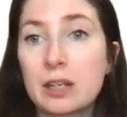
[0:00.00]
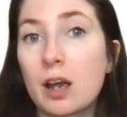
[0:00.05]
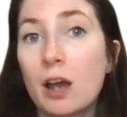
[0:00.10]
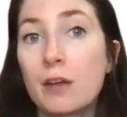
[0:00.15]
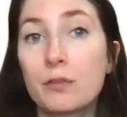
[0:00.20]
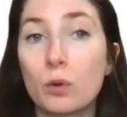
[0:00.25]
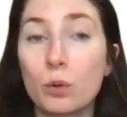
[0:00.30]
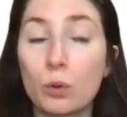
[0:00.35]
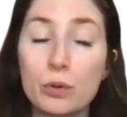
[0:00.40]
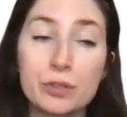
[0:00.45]

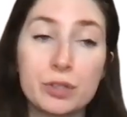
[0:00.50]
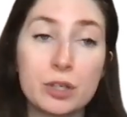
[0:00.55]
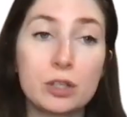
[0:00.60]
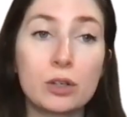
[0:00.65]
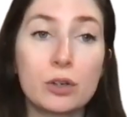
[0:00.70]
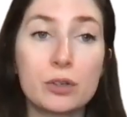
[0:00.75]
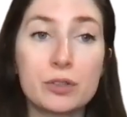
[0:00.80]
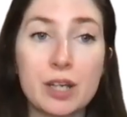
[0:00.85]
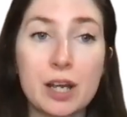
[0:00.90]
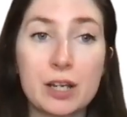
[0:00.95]
I've also
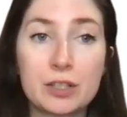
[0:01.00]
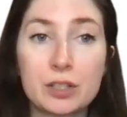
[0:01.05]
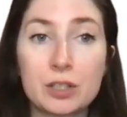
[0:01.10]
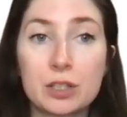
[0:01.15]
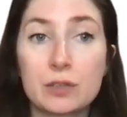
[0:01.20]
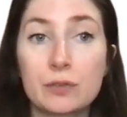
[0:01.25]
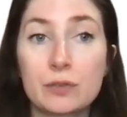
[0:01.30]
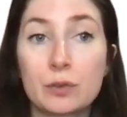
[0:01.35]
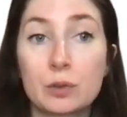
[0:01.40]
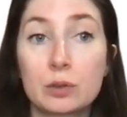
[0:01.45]
got
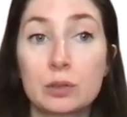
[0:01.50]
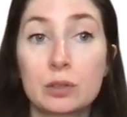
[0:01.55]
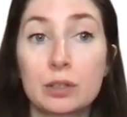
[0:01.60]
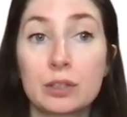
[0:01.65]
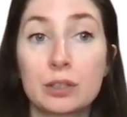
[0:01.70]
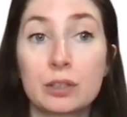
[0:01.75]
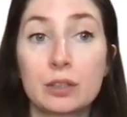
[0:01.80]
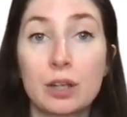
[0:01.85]
sessions for